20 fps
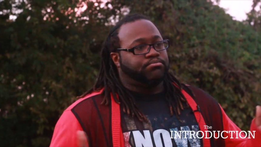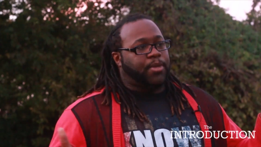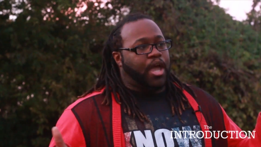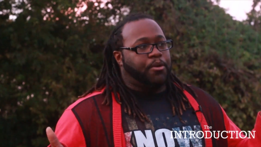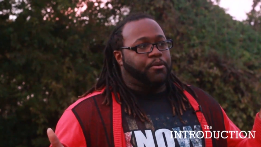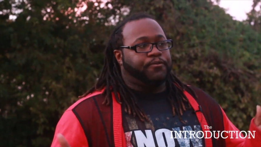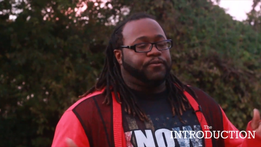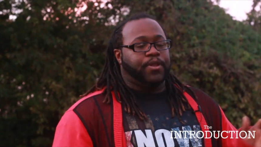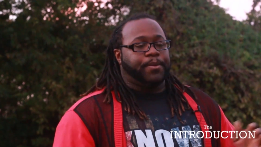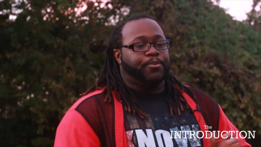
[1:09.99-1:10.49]

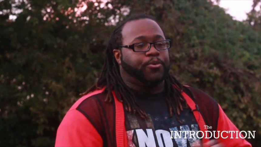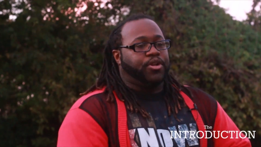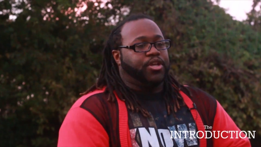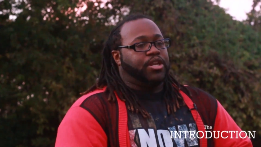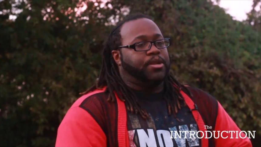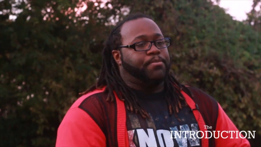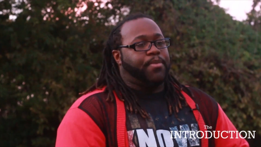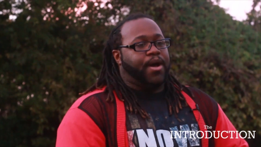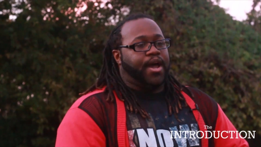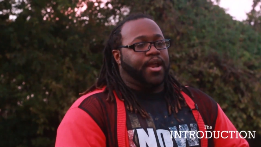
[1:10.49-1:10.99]
I would flip on
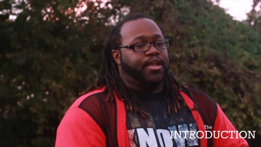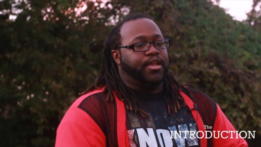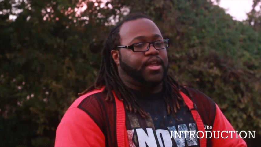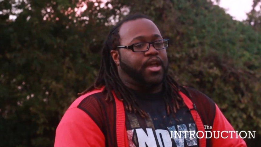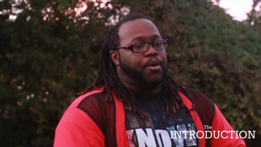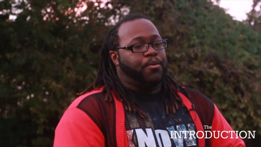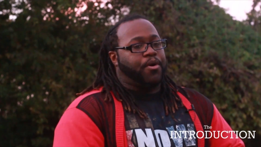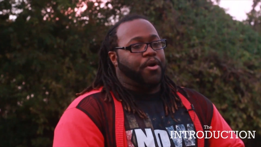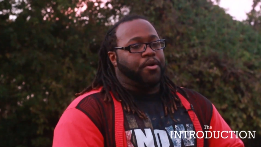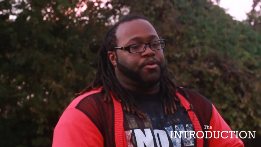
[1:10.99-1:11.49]
anybody.
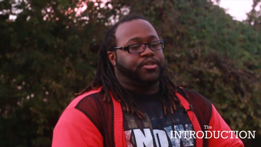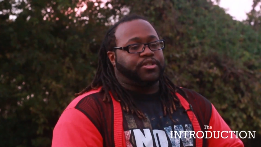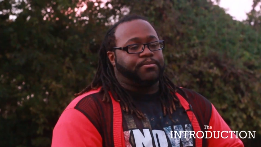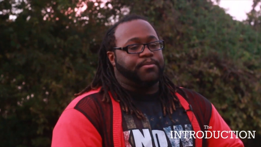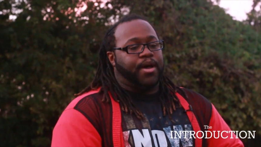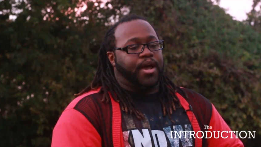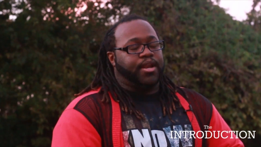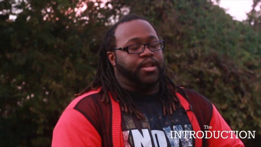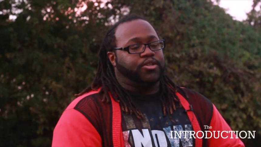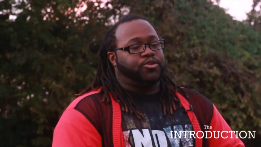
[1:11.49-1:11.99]
I would hurt
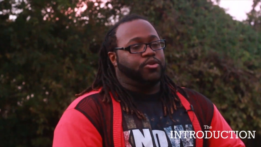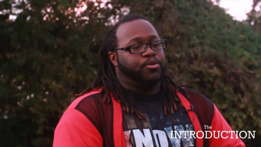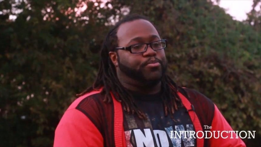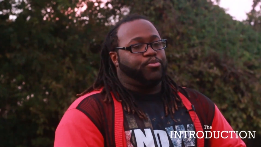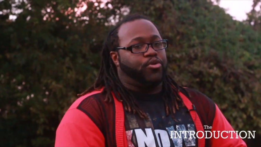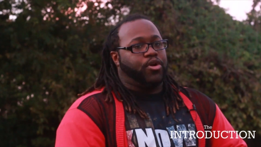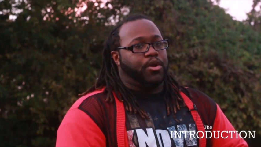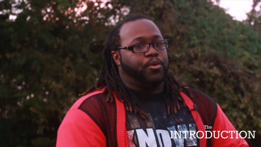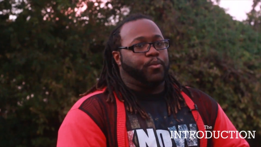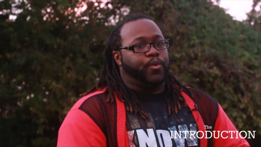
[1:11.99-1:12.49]
somebody to a
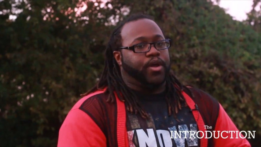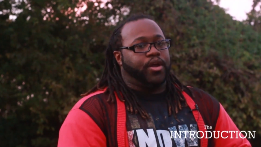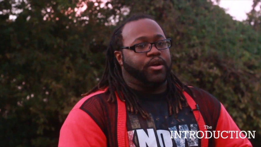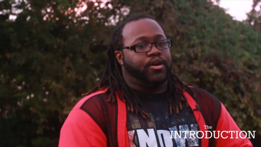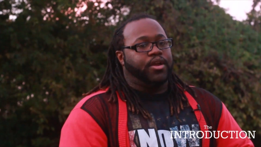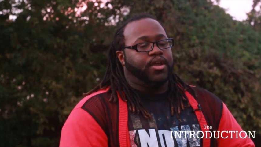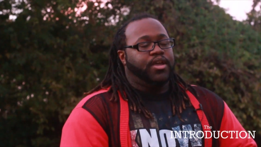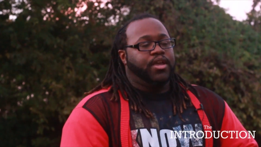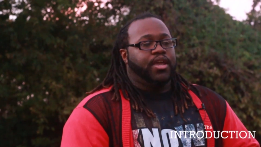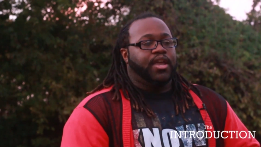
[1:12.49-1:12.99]
point
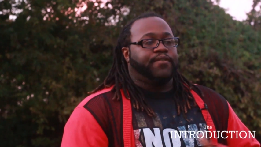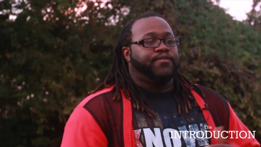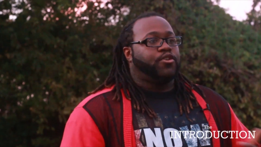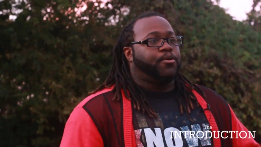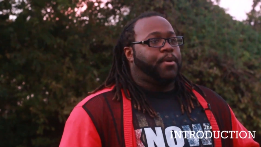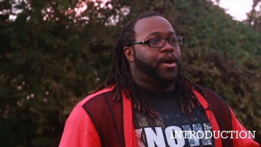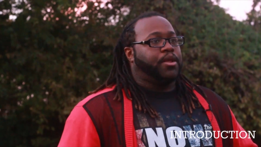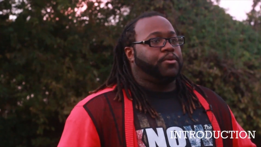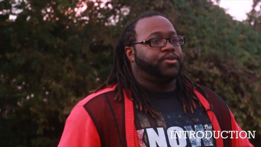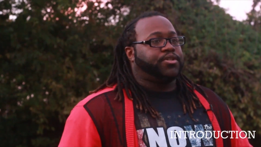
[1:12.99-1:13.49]
where if
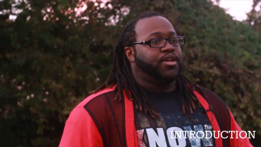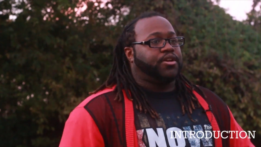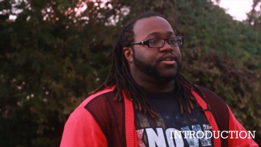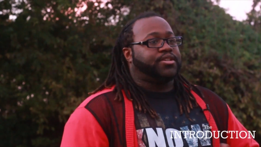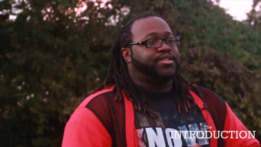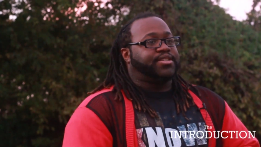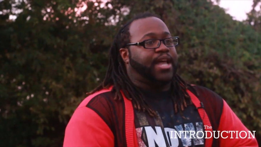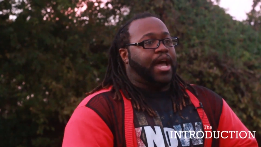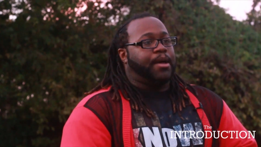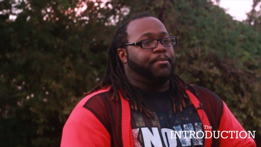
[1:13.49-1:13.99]
nobody was there to
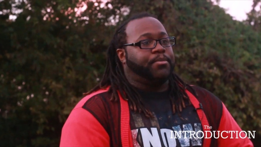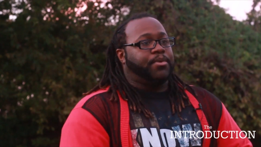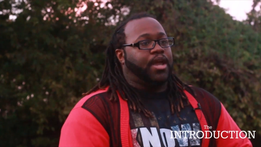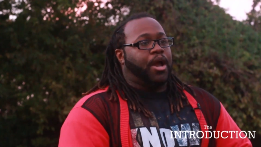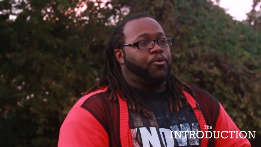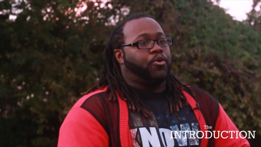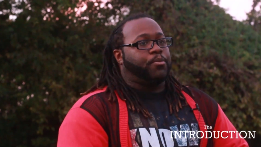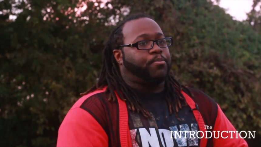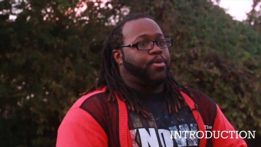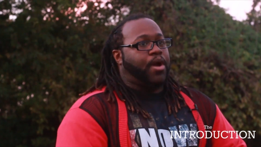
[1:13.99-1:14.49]
stop me,
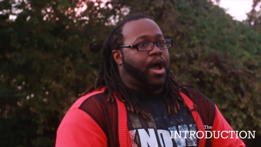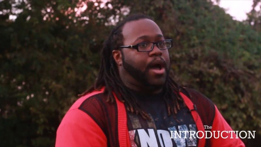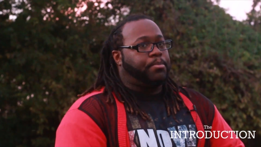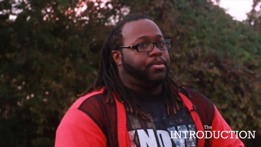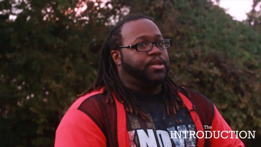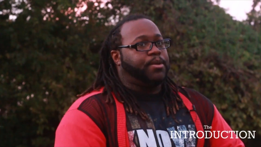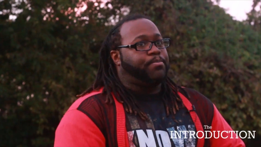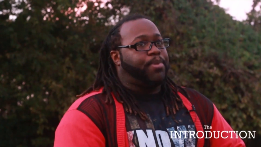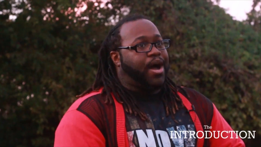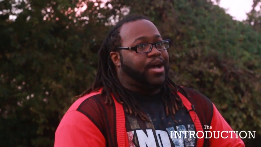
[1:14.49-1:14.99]
I would
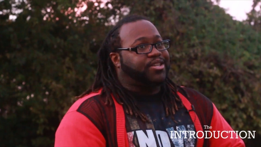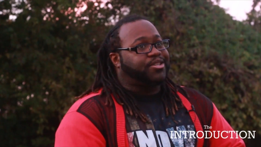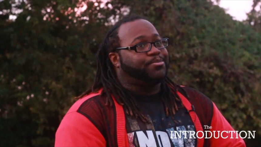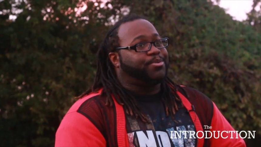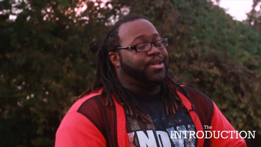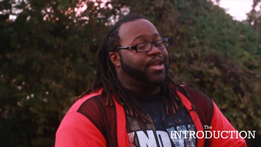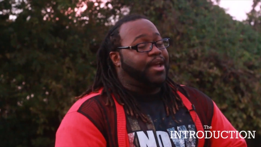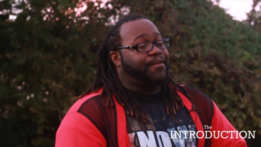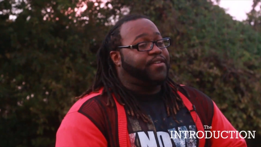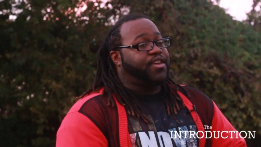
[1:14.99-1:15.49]

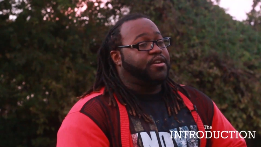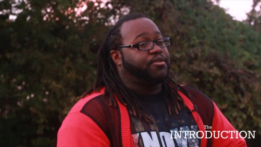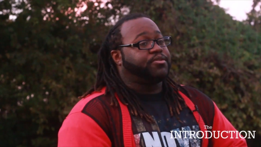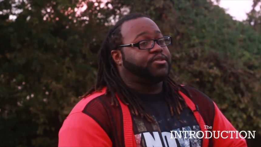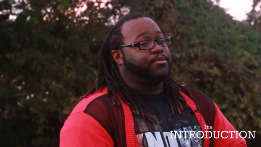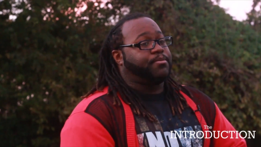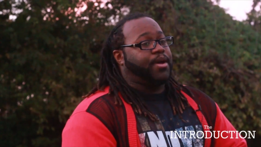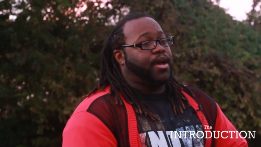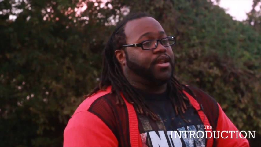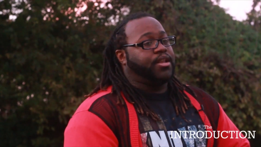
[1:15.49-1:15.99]
possibly have killed
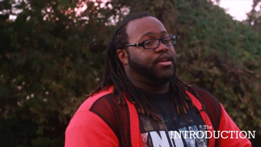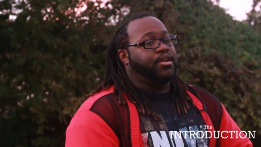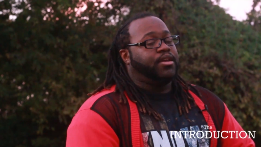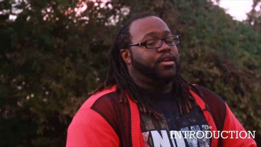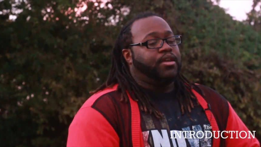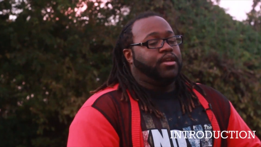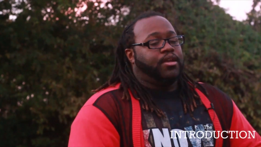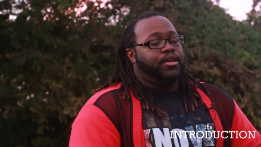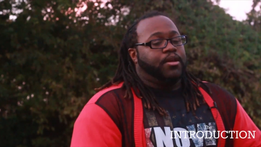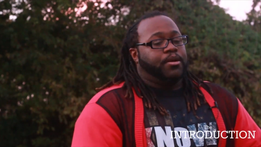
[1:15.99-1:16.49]
somebody.
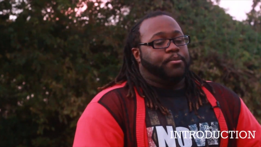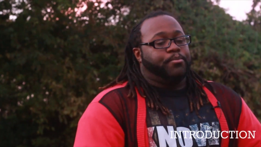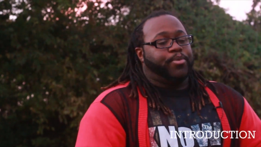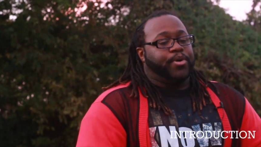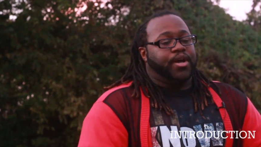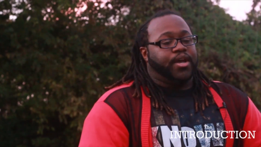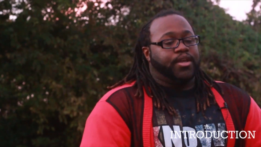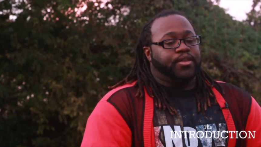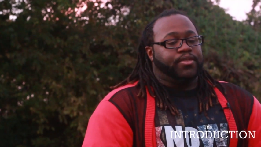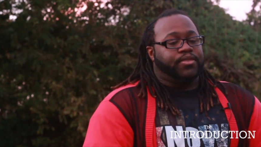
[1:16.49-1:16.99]

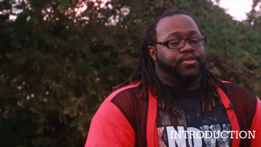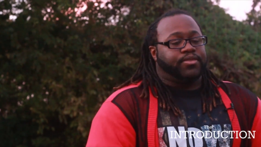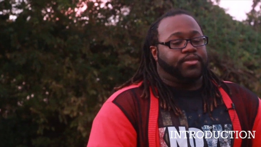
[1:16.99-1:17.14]
But